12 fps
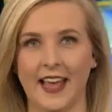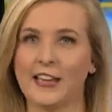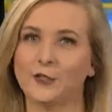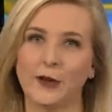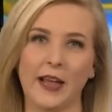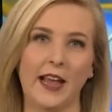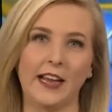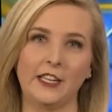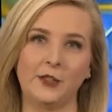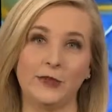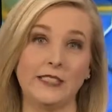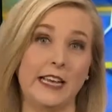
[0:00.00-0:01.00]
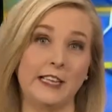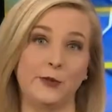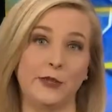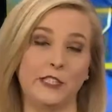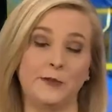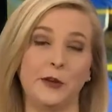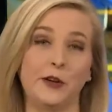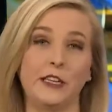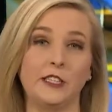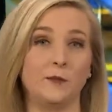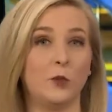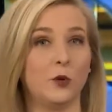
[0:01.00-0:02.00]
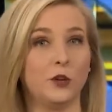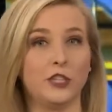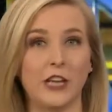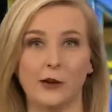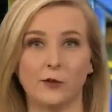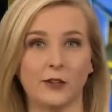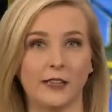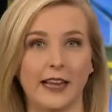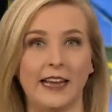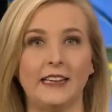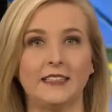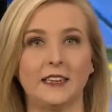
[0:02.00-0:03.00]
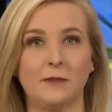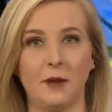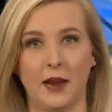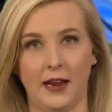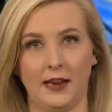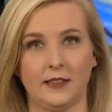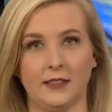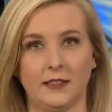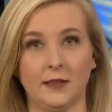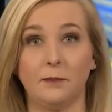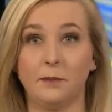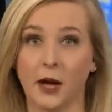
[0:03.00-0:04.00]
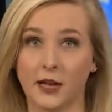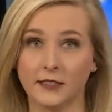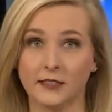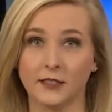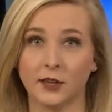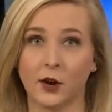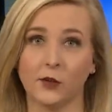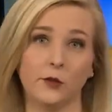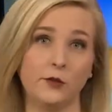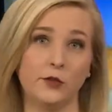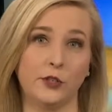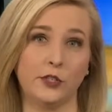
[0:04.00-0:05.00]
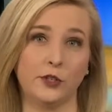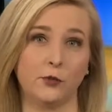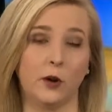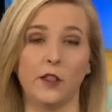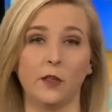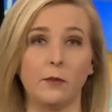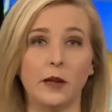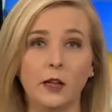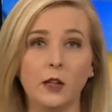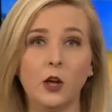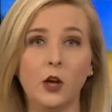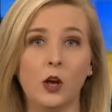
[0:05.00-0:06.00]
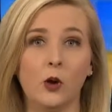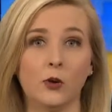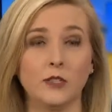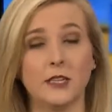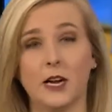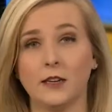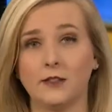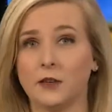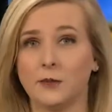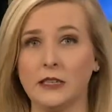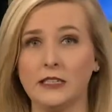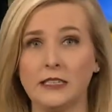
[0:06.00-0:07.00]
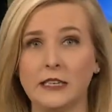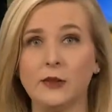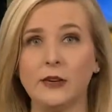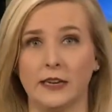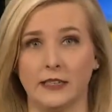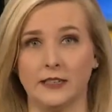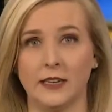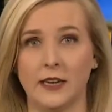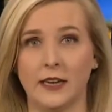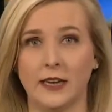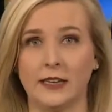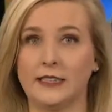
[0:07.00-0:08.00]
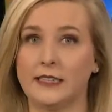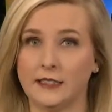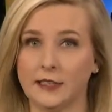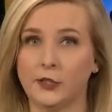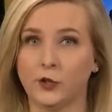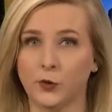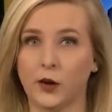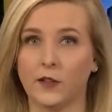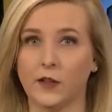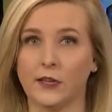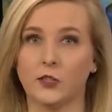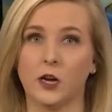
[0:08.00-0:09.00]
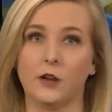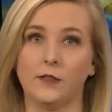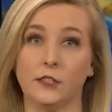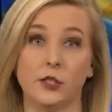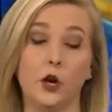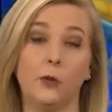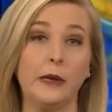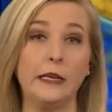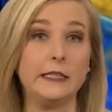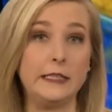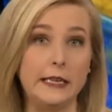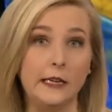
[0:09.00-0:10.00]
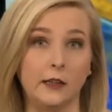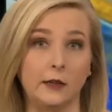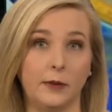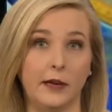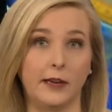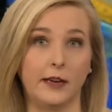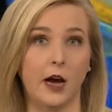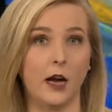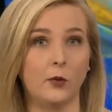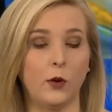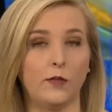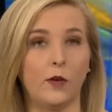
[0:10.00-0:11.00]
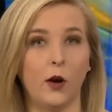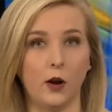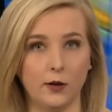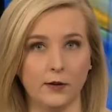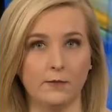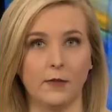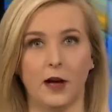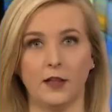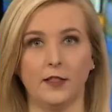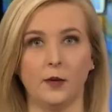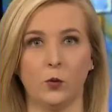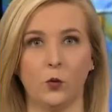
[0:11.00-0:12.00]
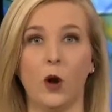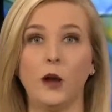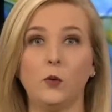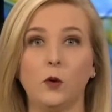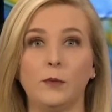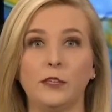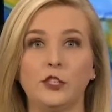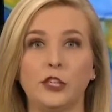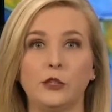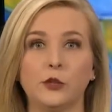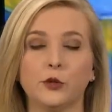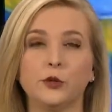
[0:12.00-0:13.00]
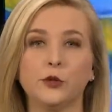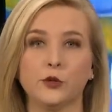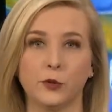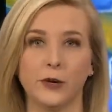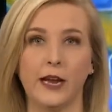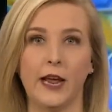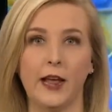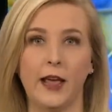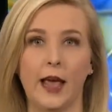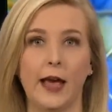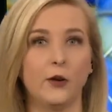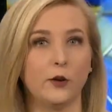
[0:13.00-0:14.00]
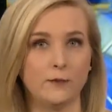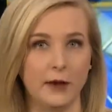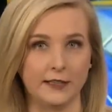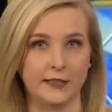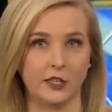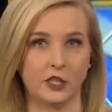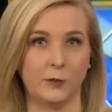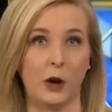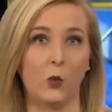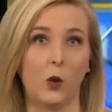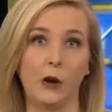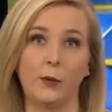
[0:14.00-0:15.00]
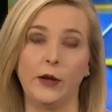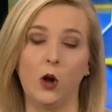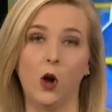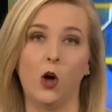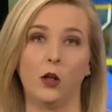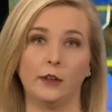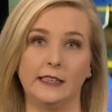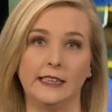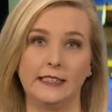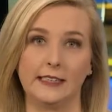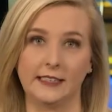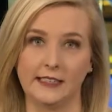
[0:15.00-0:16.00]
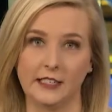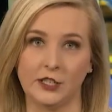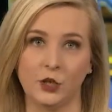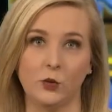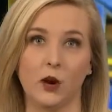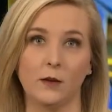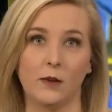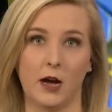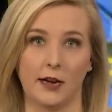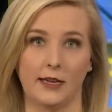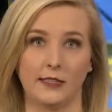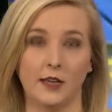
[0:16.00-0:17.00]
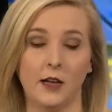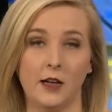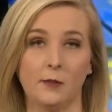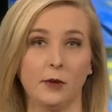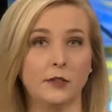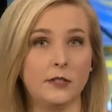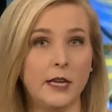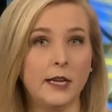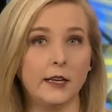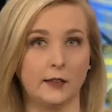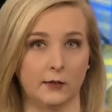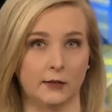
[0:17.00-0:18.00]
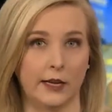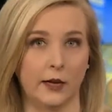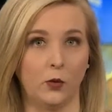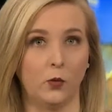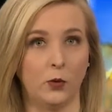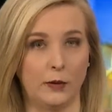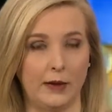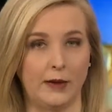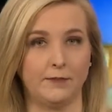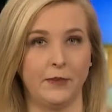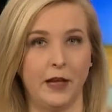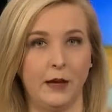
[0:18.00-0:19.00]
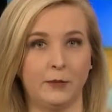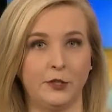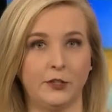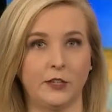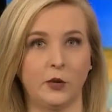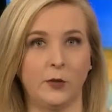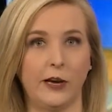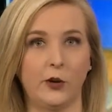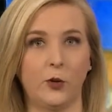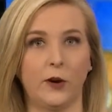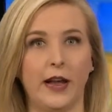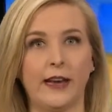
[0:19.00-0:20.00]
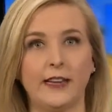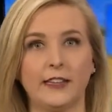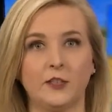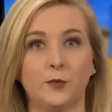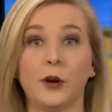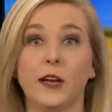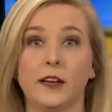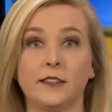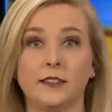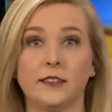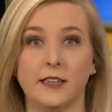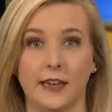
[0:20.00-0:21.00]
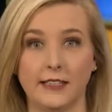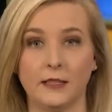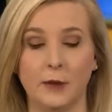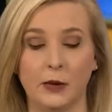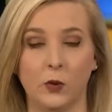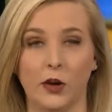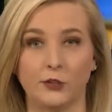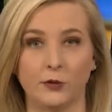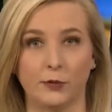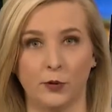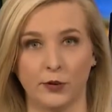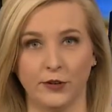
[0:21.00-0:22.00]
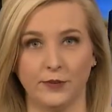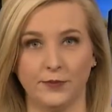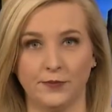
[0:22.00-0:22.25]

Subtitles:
As we age, we tend to experience more general aches and pains. But are those just run-of-the-mill or a sign of something serious? It's easy to shrug things off as no big deal, but in honor of Heart Month, one woman shares her story and her message about why we all need to listen to our bodies, particularly women. Michelle Dunaway and Corey Atkins bring us tonight's MedWatch report.